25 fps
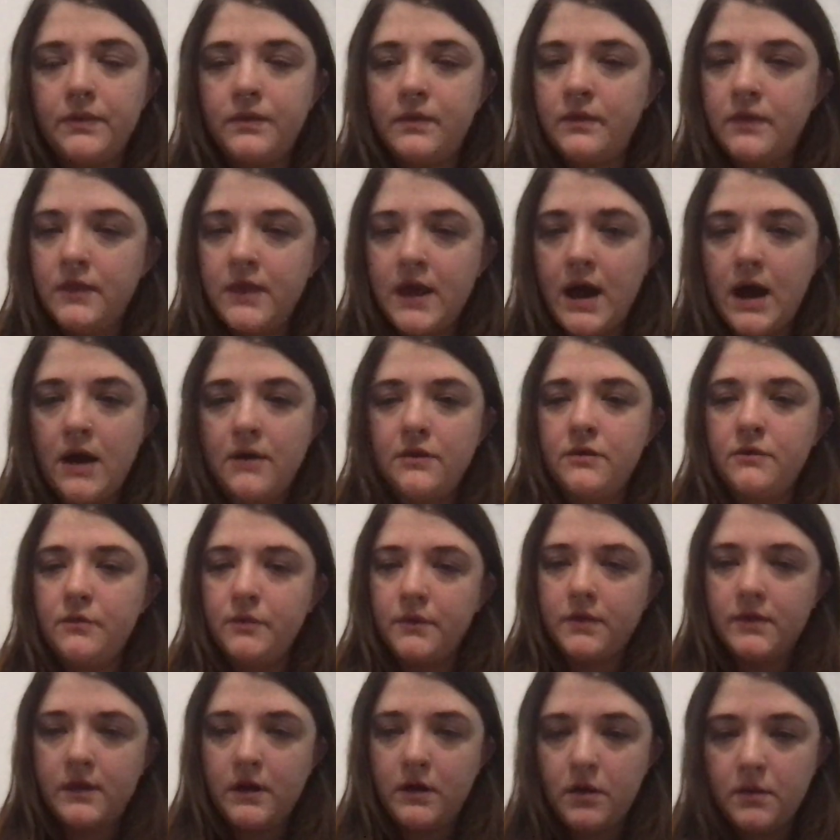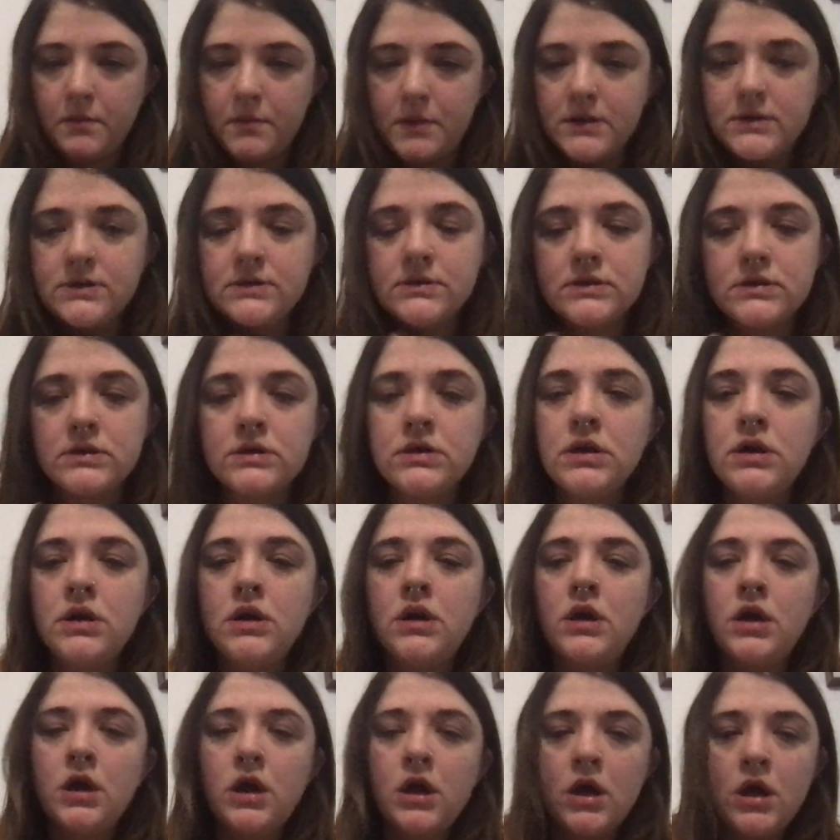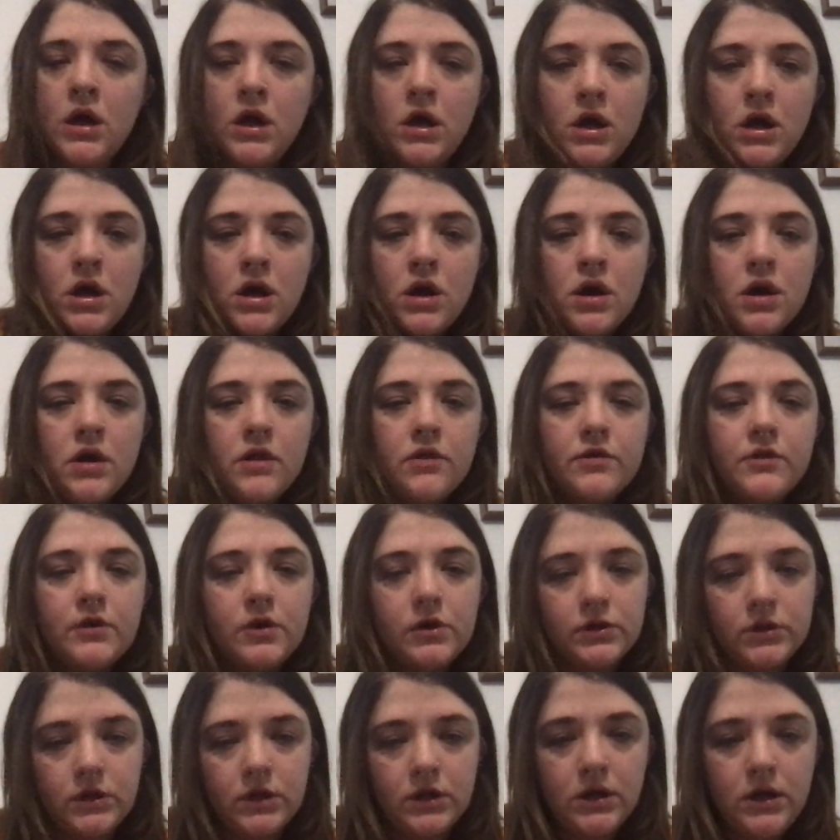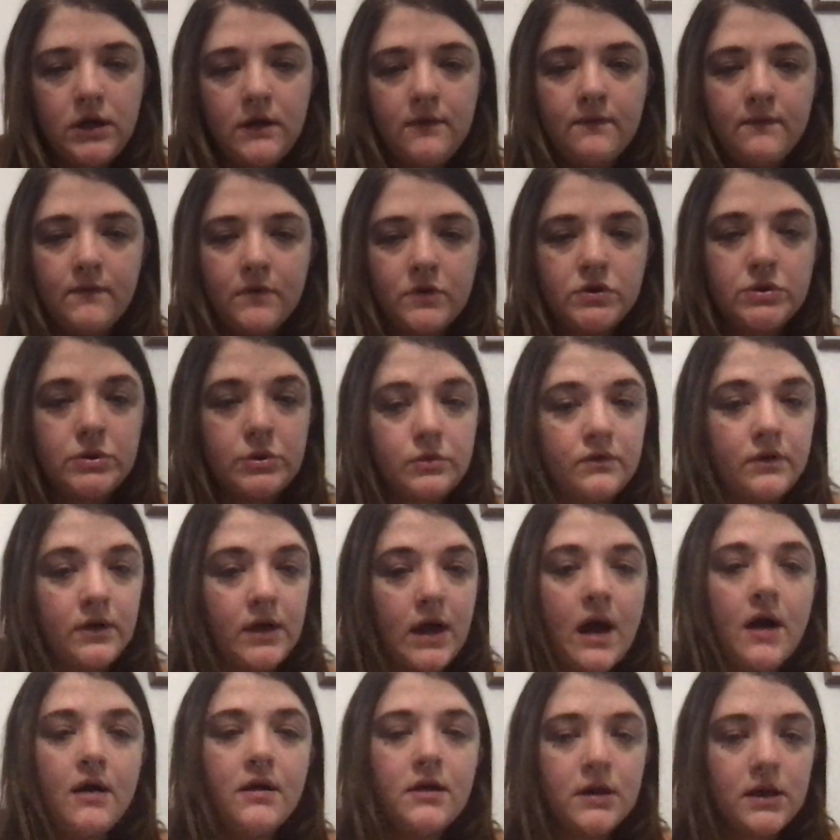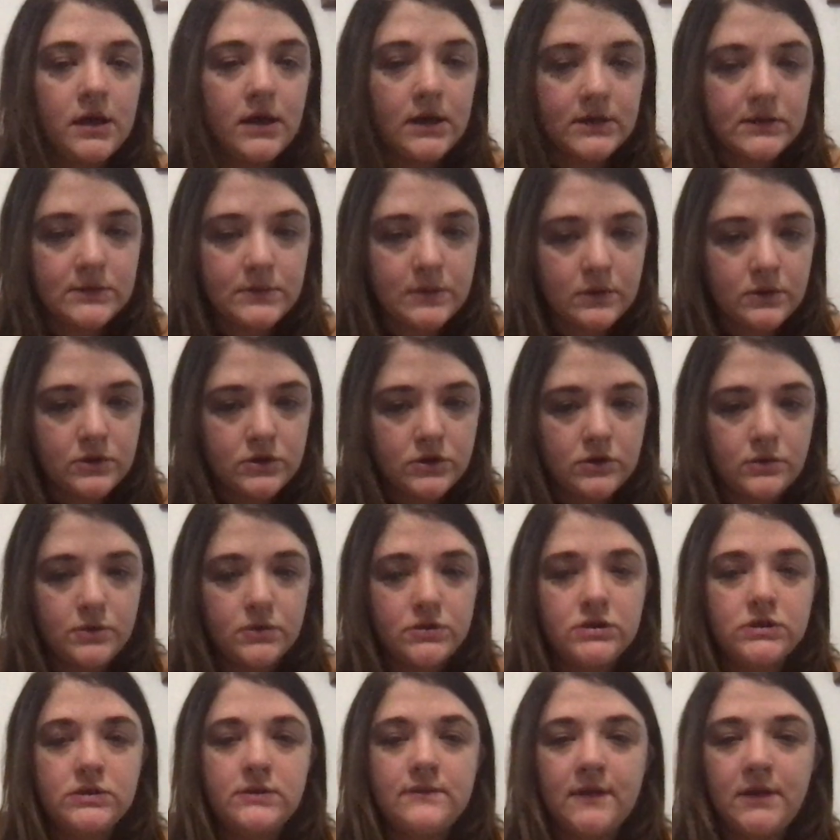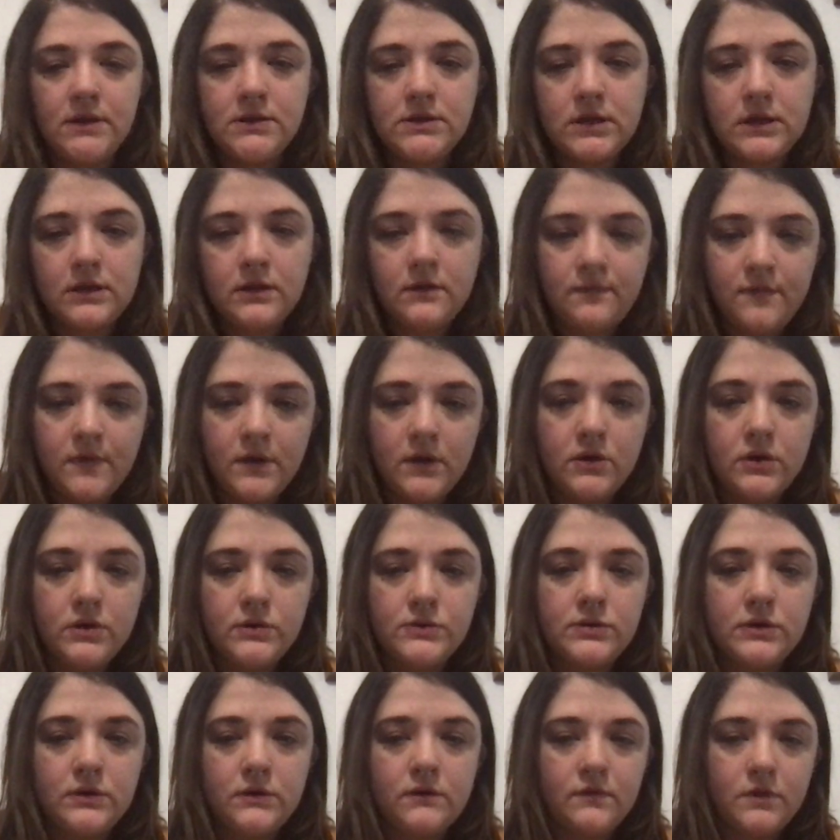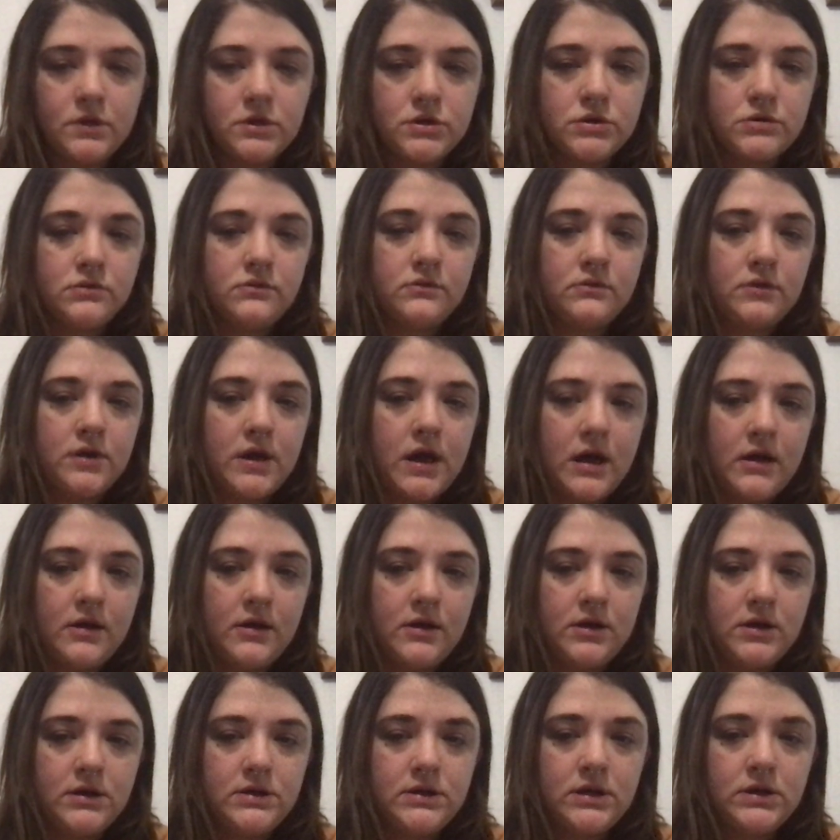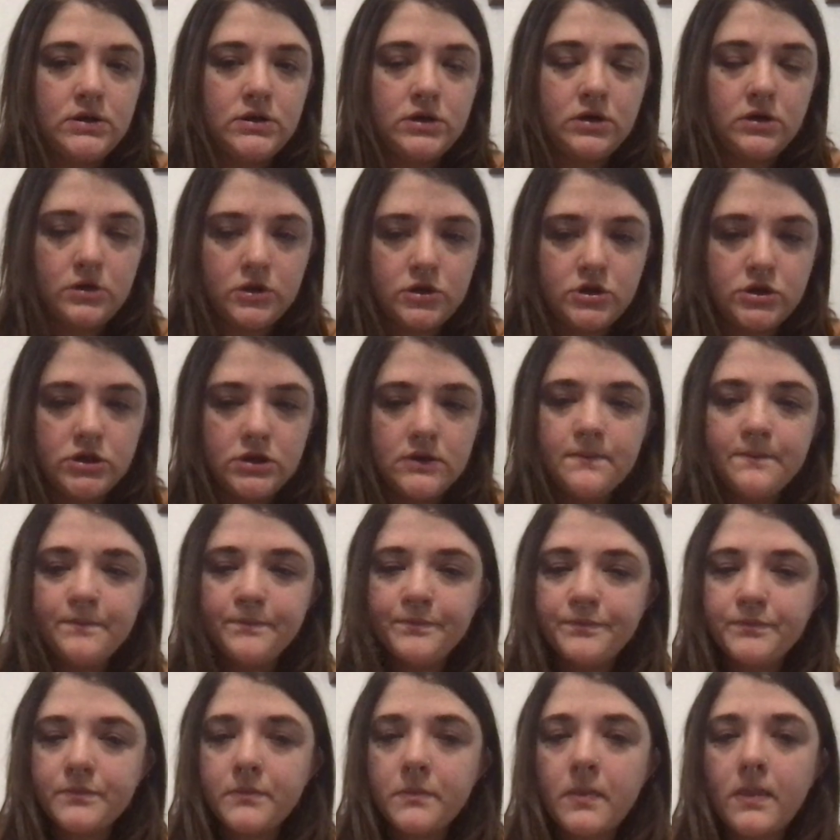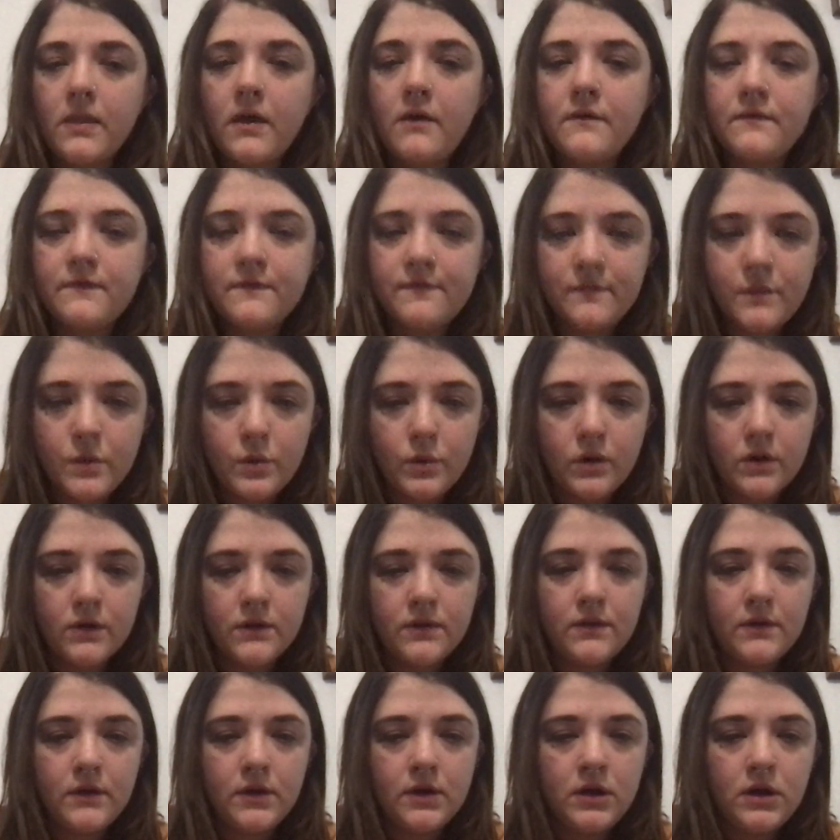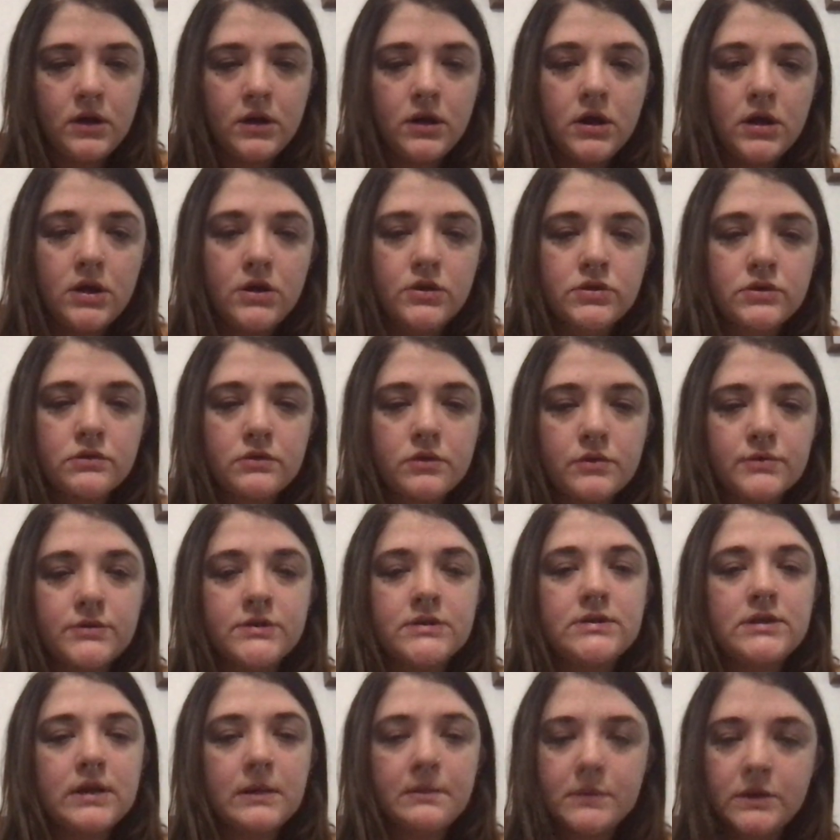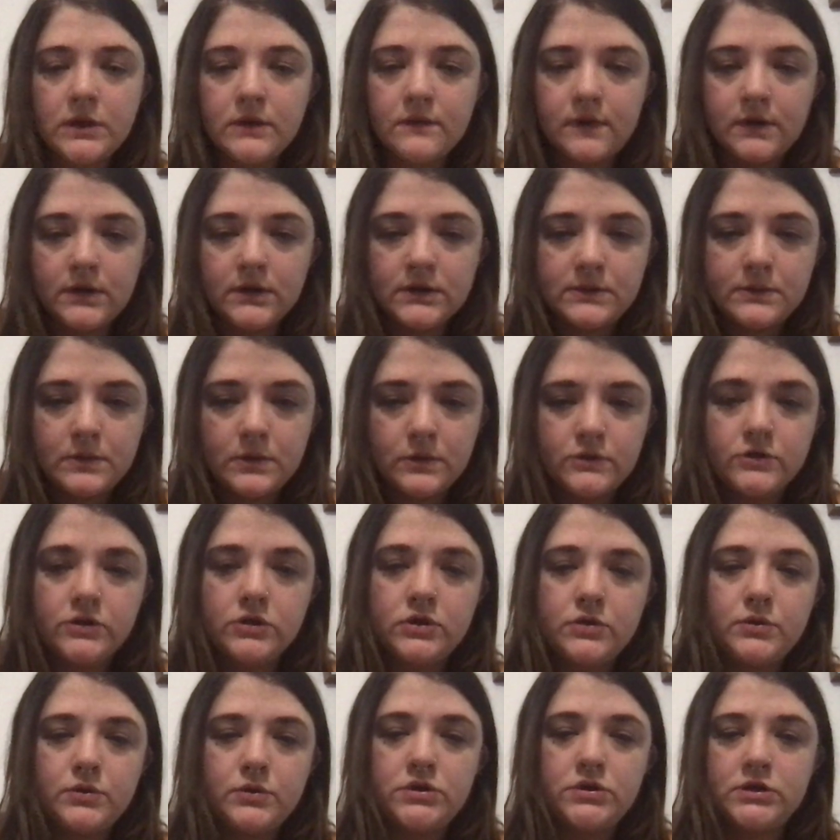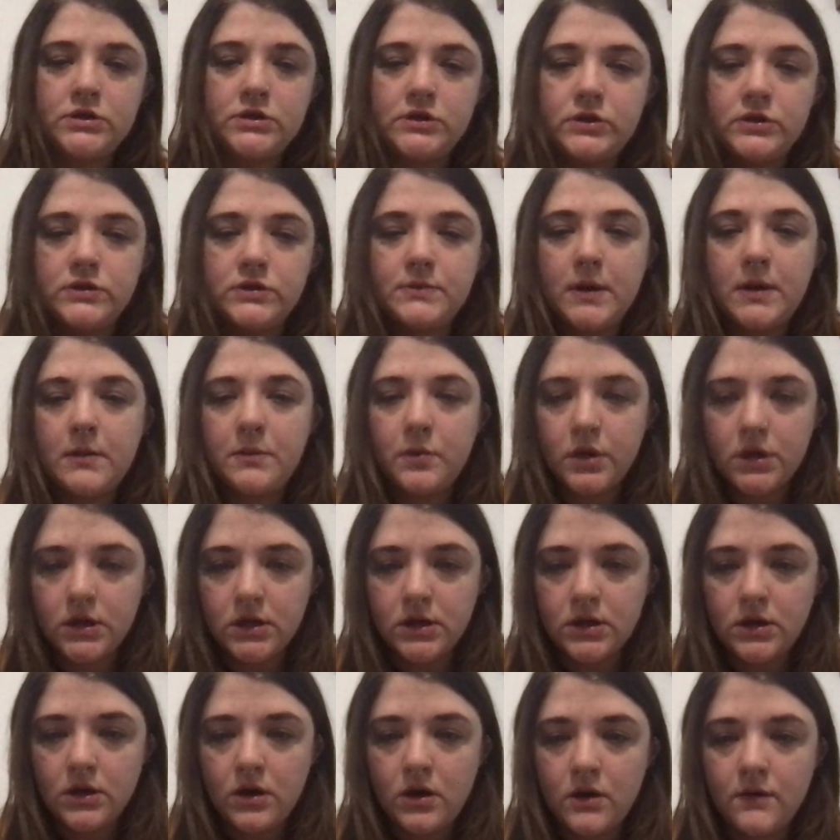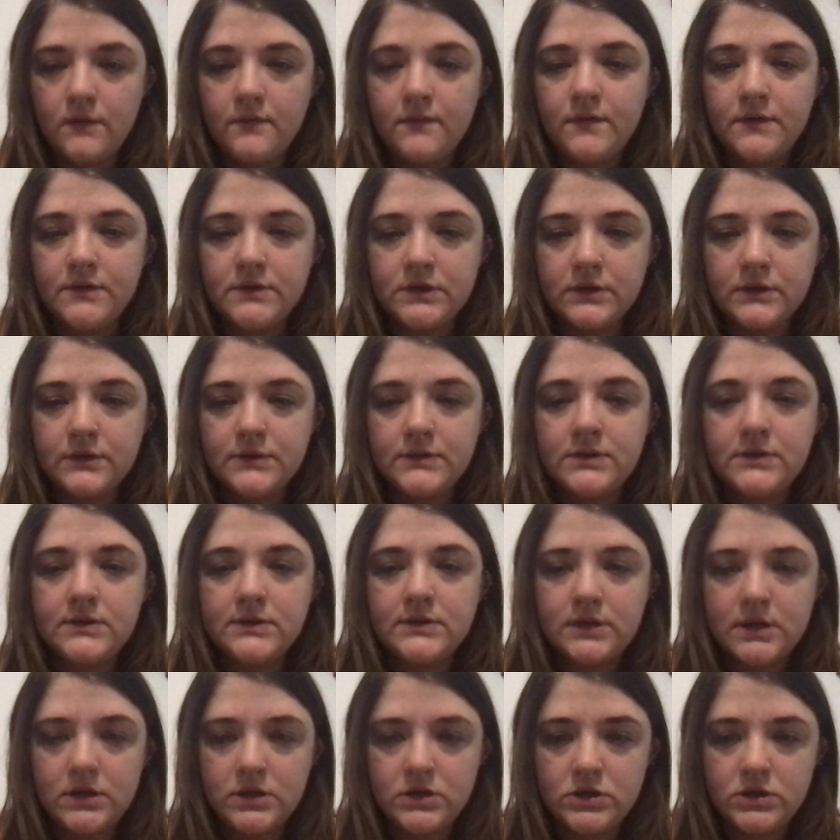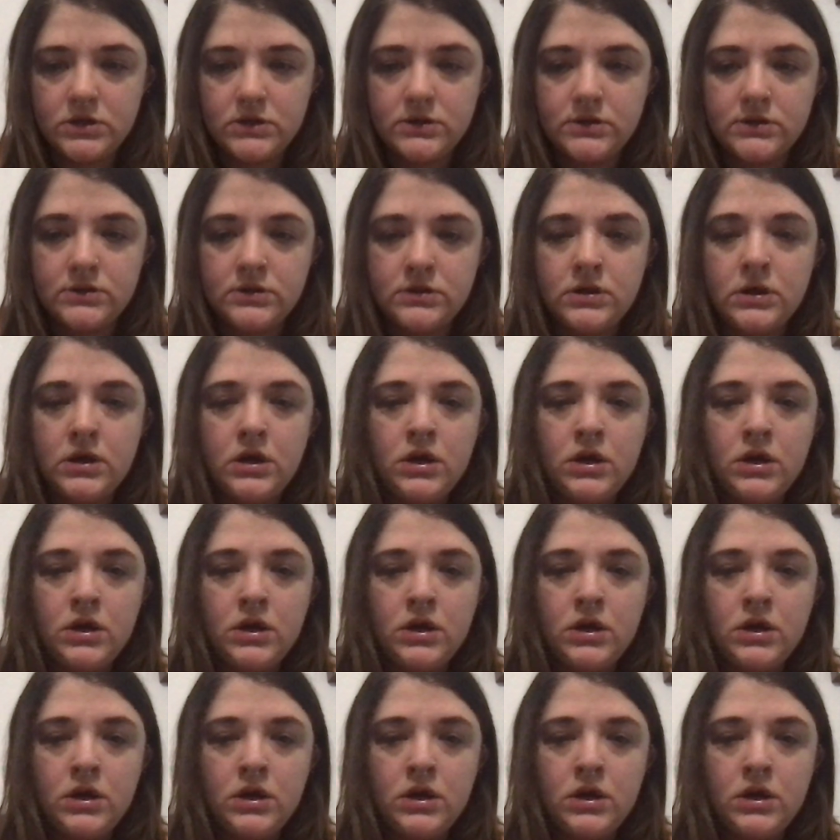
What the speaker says: that through a therapist. Thirdly, virtual reality exposure, which is facing the fear using virtual reality technology. Fourth, interoceptive exposure, which is used by bringing on physical sensations